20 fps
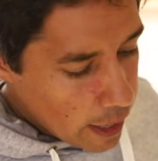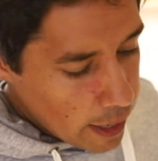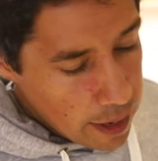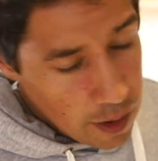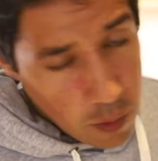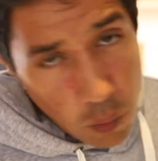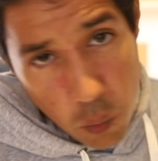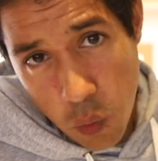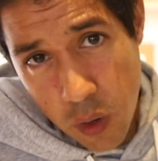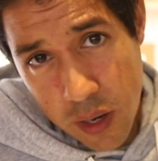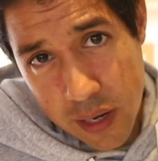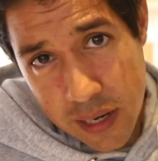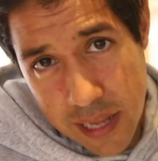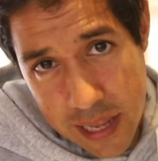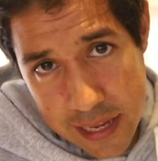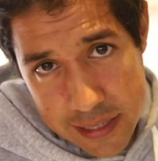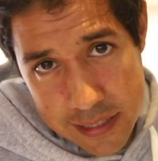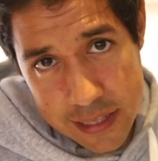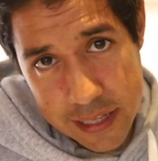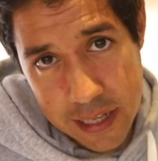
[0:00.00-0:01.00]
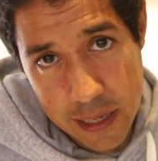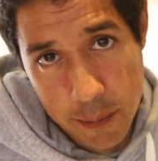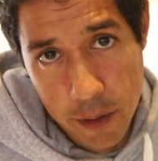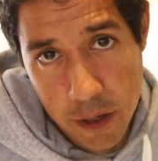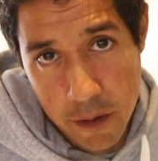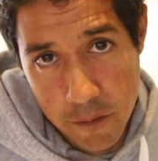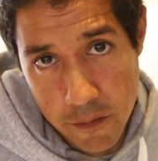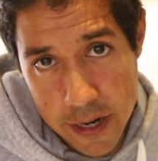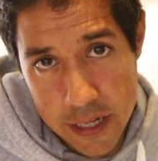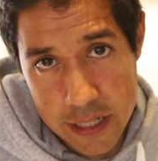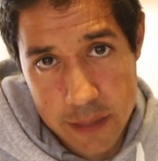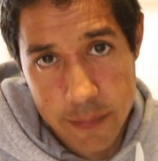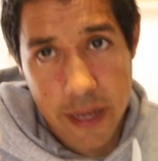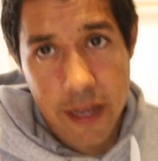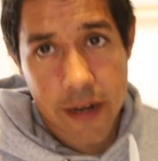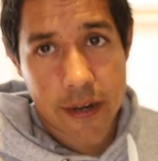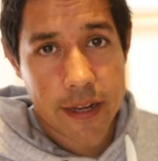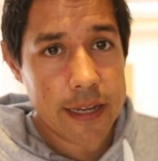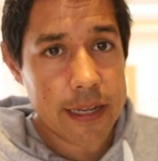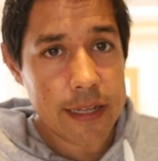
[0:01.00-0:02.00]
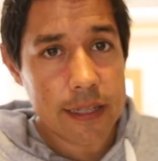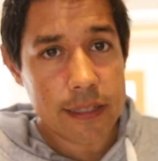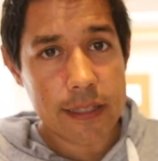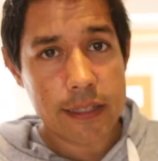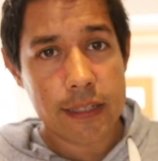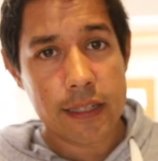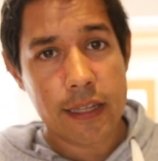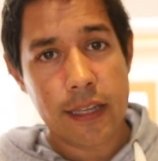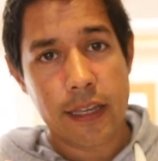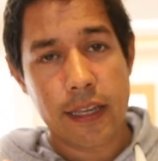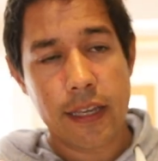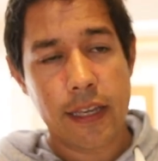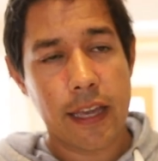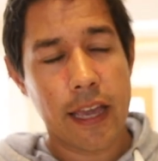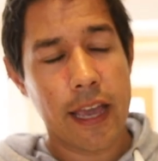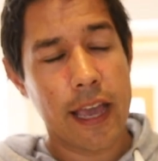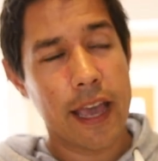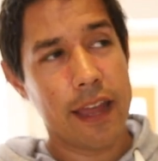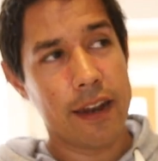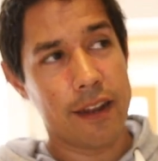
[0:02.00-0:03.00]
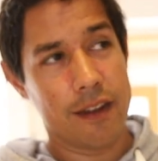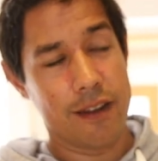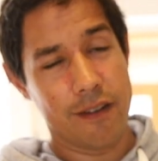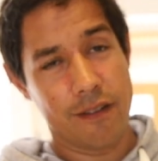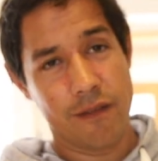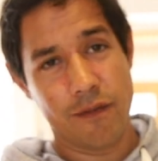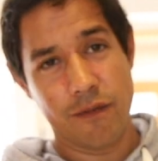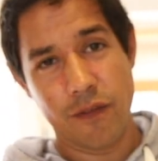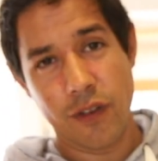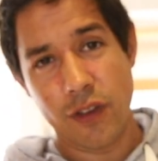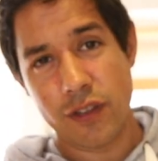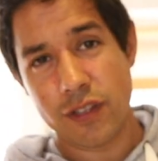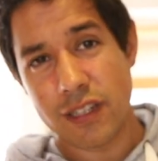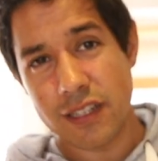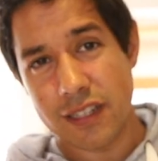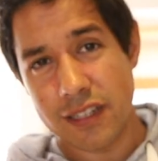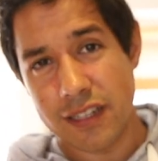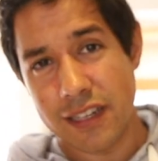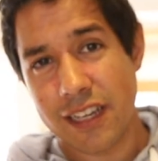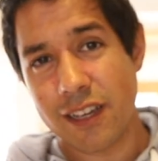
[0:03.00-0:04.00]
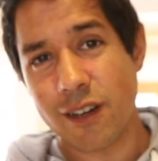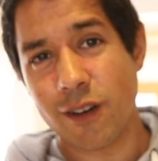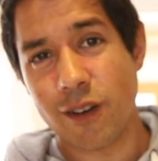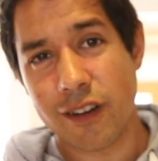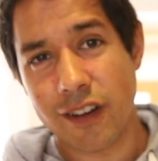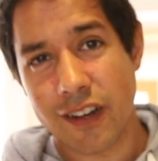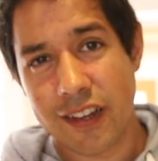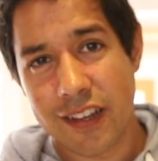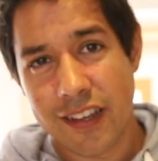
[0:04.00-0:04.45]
And one last thing I'm going to rant about is Canon versus Nikon.